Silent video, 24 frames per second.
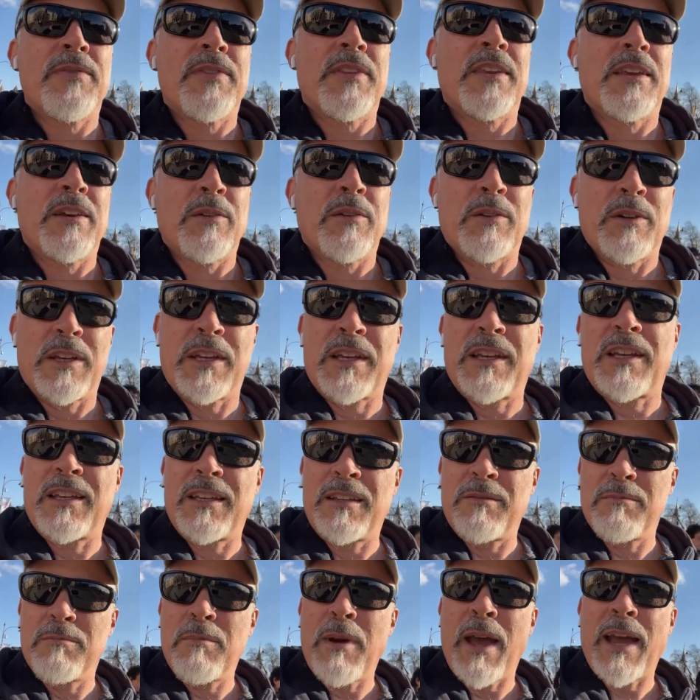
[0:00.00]
make a
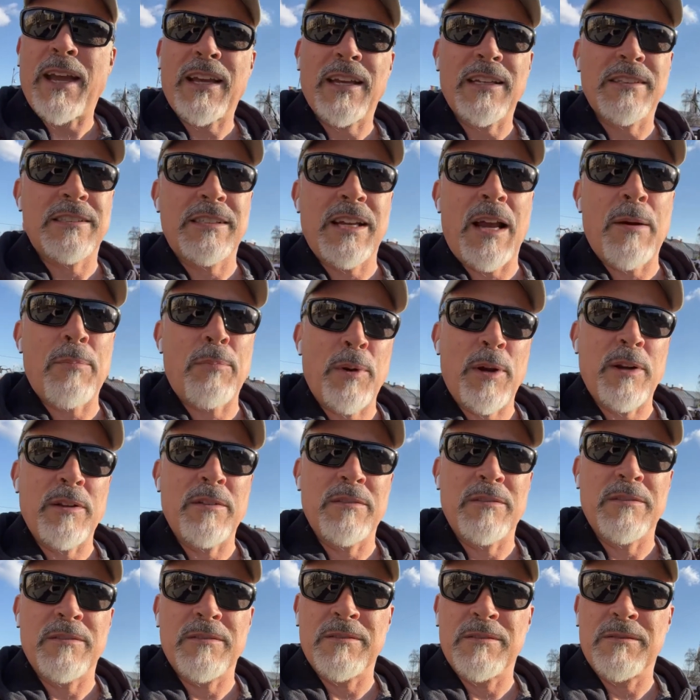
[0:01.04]
separate
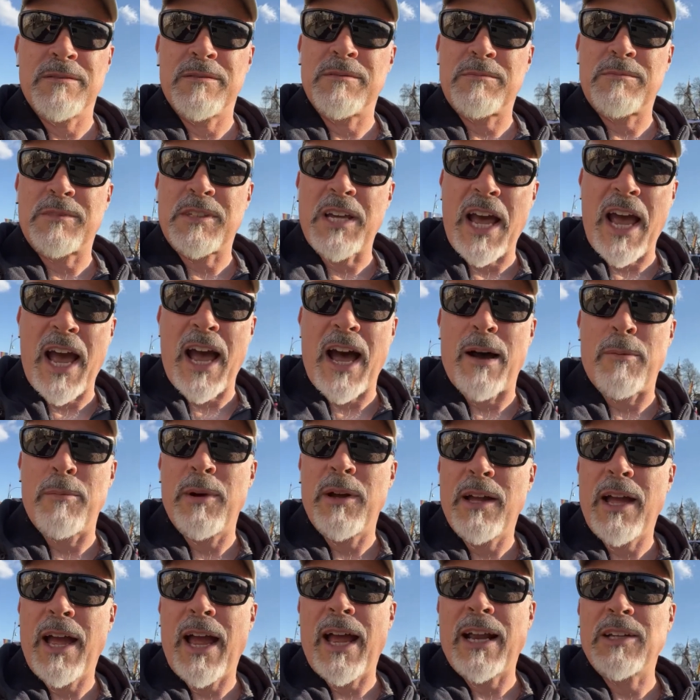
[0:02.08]
tab and go
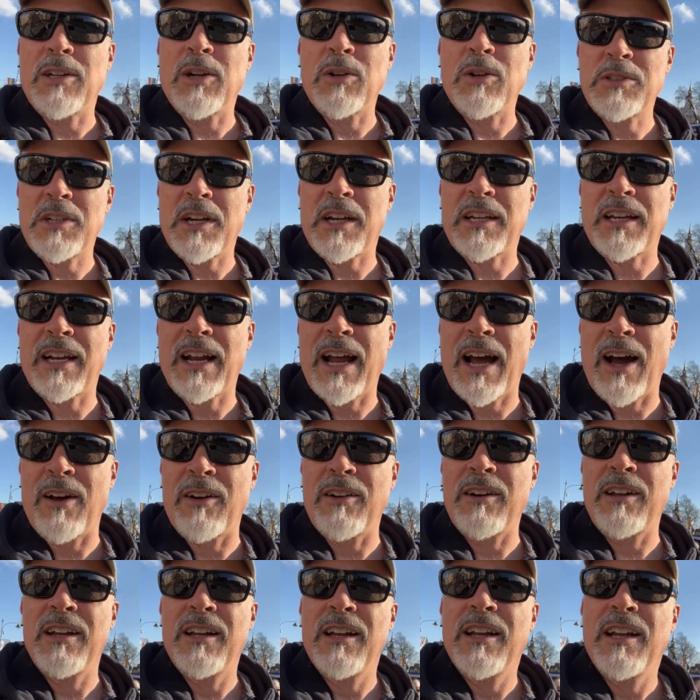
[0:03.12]
check it out.
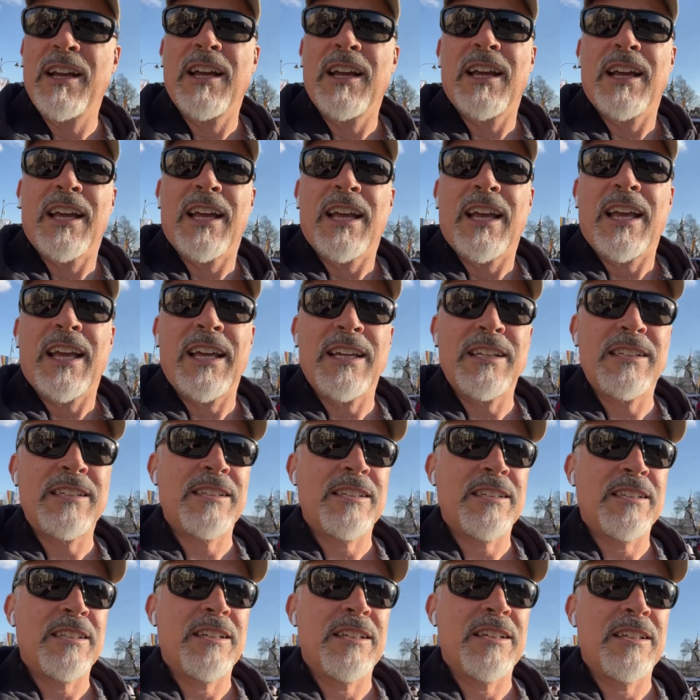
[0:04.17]
His
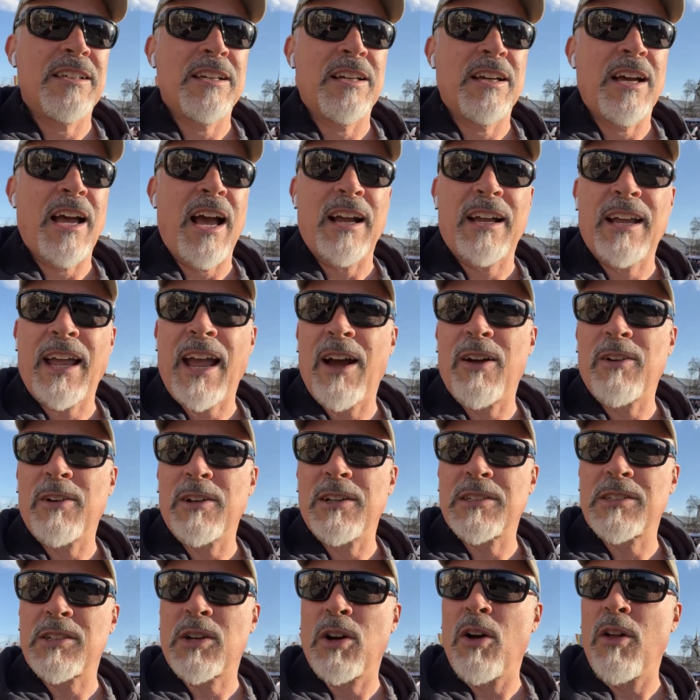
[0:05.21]
account is called the
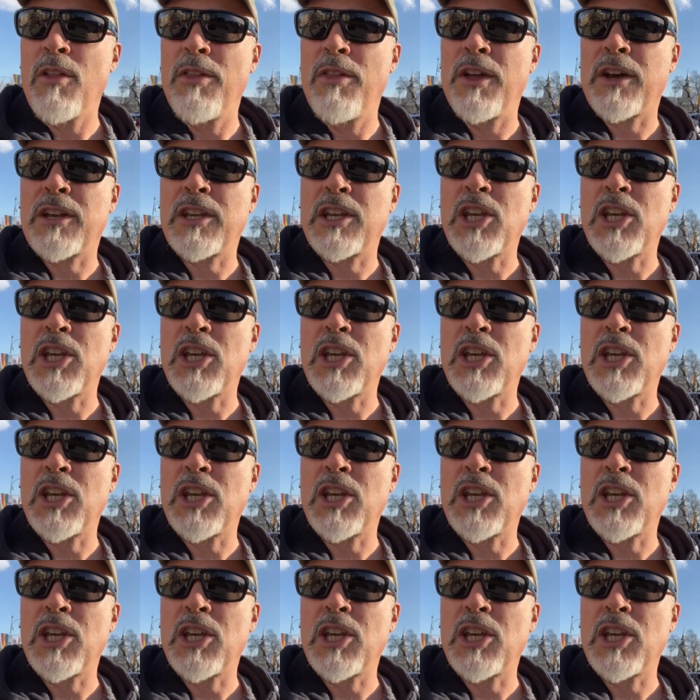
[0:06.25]
Q,